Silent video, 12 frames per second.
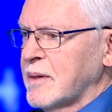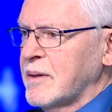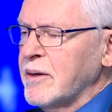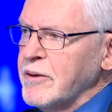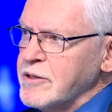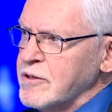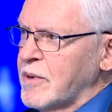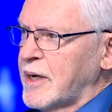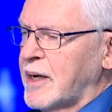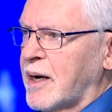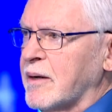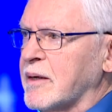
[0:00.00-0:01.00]
There is a
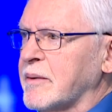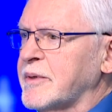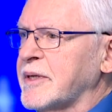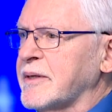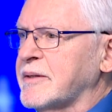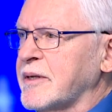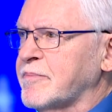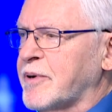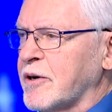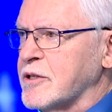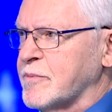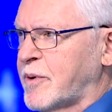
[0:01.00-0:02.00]
way out. I mean, they did
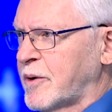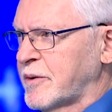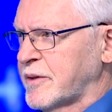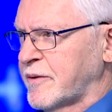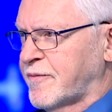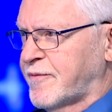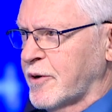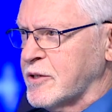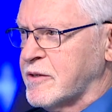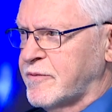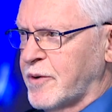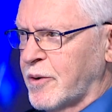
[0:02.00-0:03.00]
postpone the
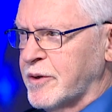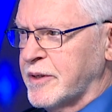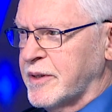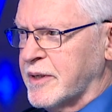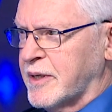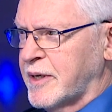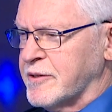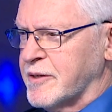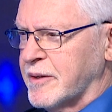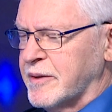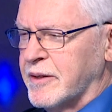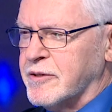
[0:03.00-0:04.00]
first vote in the
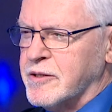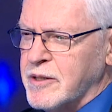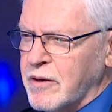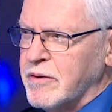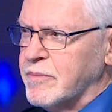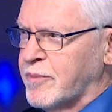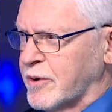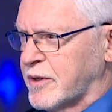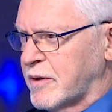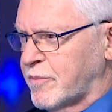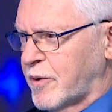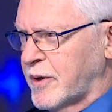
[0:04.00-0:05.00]
Knesset, and it's so
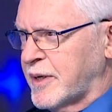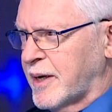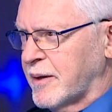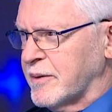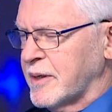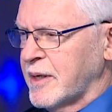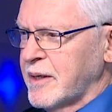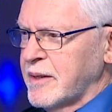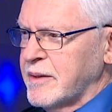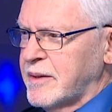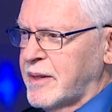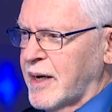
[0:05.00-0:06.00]
important to point out
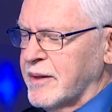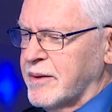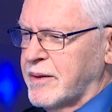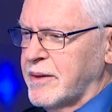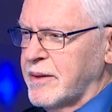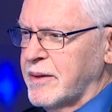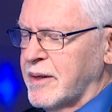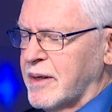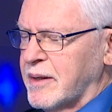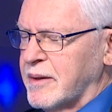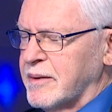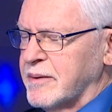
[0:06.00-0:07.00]
that
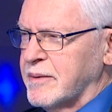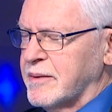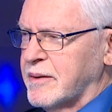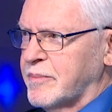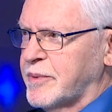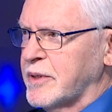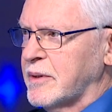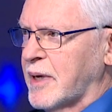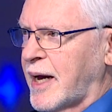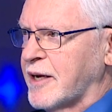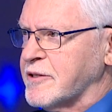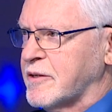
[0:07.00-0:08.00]
the bill
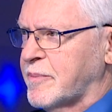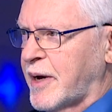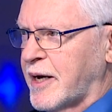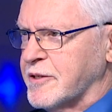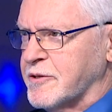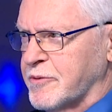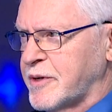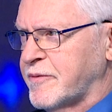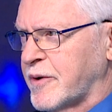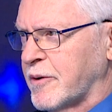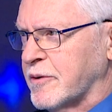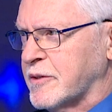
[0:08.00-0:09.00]
has to pass 3
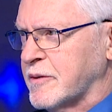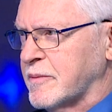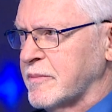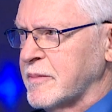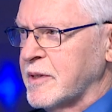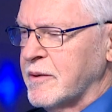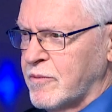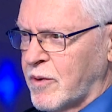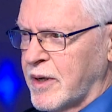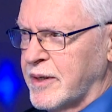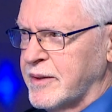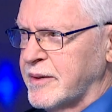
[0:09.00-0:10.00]
votes, 1 and